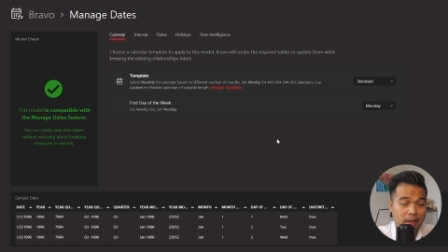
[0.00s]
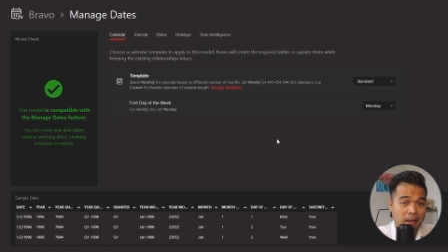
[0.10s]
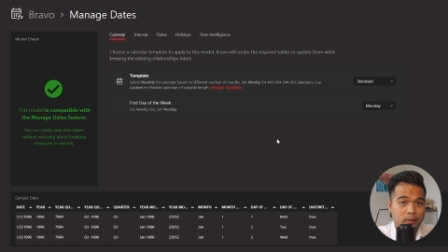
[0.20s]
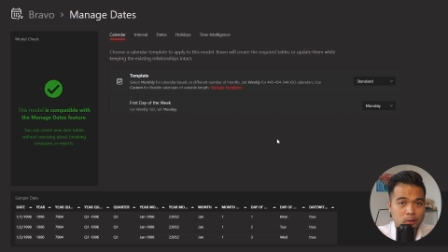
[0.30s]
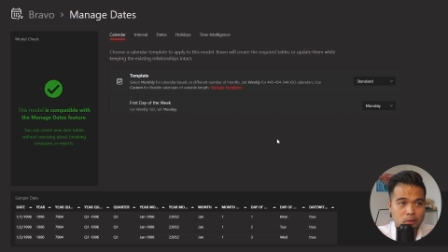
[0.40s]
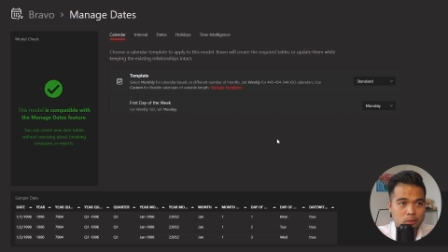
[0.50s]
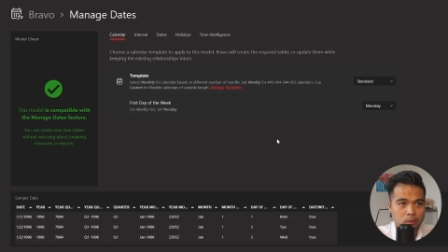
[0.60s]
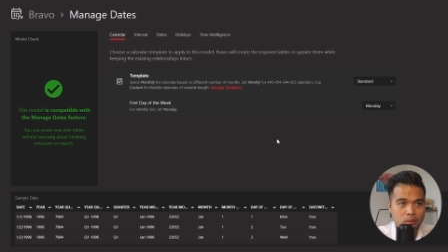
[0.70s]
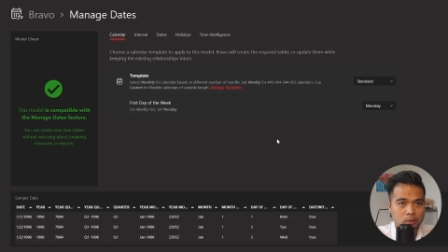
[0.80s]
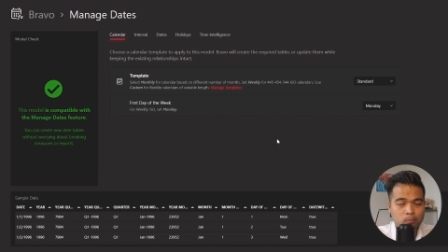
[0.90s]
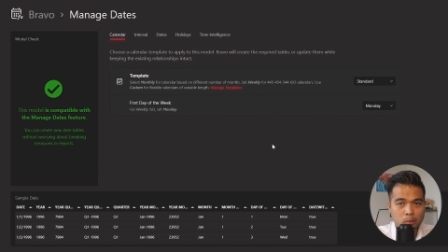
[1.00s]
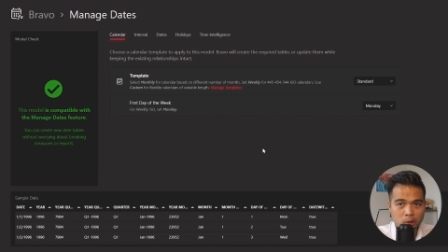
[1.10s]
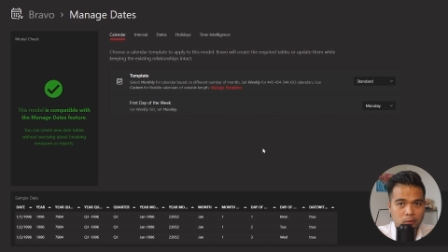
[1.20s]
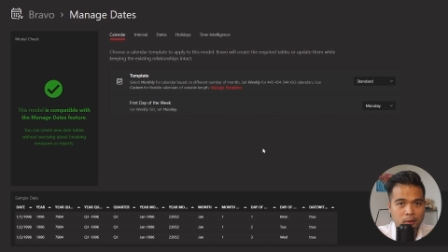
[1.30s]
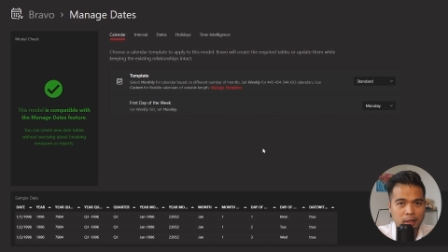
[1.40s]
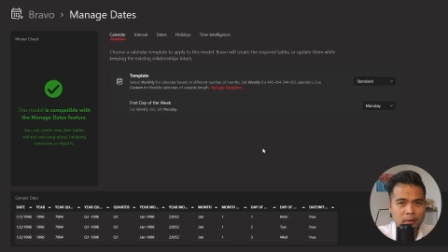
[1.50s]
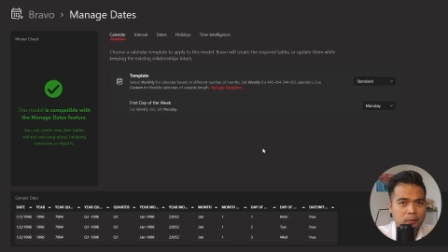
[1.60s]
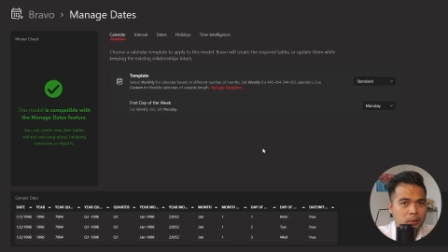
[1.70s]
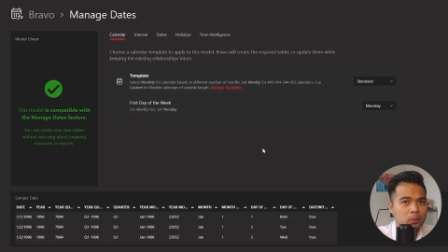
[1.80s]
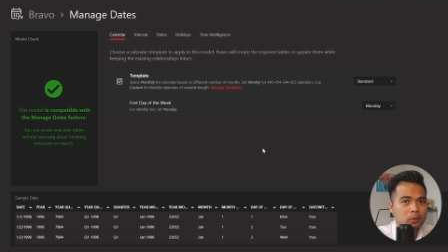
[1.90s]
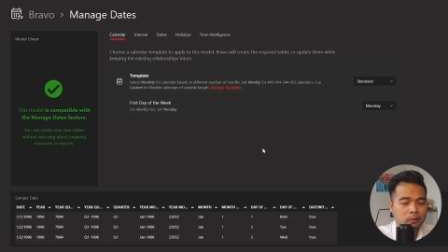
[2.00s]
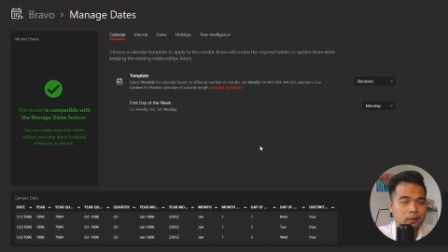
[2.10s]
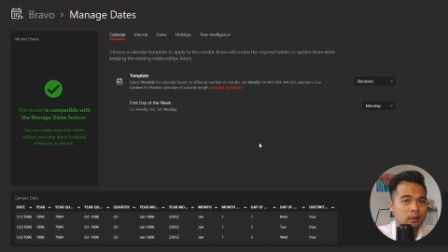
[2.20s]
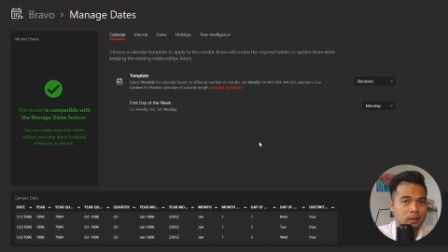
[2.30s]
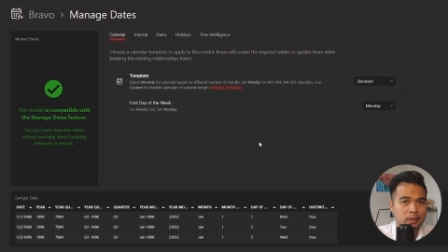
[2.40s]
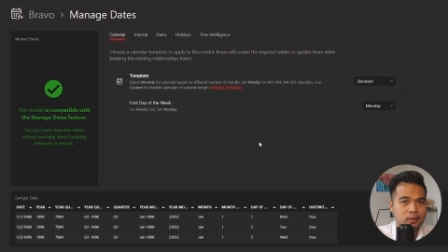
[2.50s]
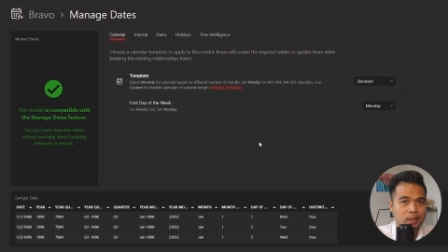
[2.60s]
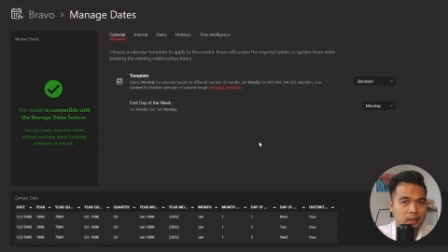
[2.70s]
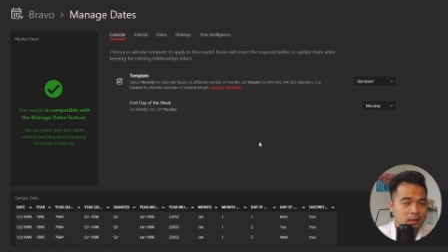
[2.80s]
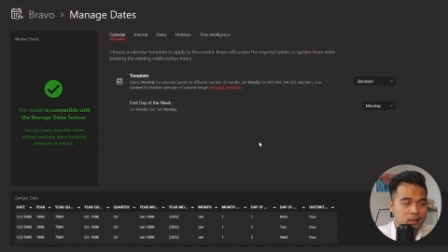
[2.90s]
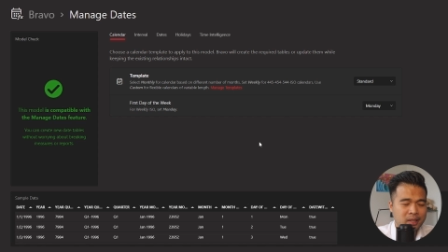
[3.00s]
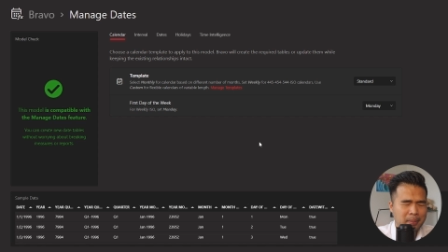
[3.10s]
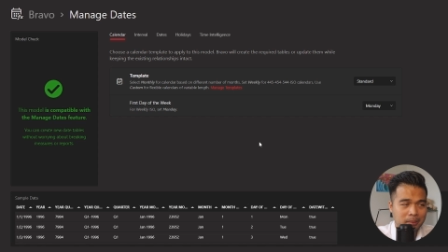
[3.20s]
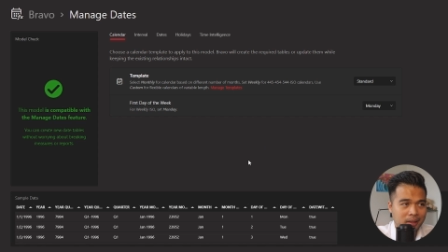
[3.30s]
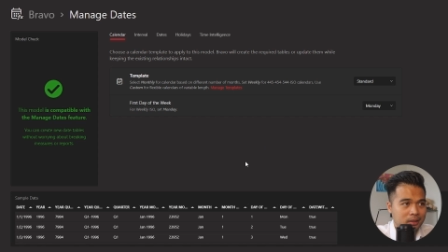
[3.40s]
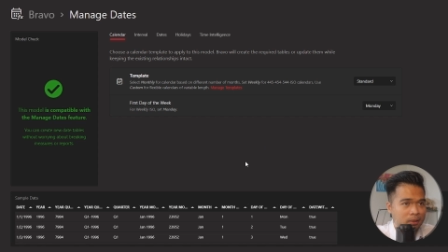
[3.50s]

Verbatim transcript: allows you to modify a few different things in this template.